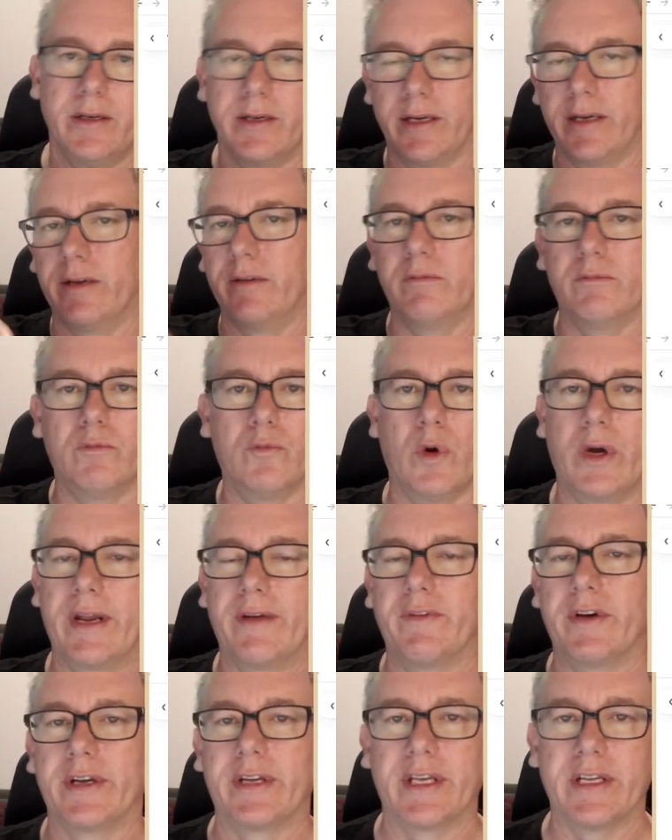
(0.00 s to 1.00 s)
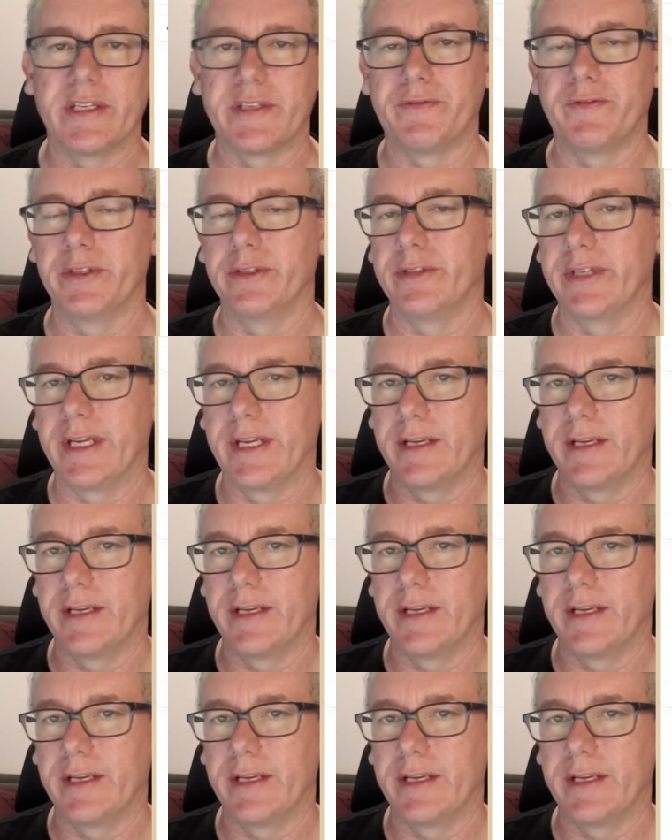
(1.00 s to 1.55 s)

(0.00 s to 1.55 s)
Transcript: and whatever gets filled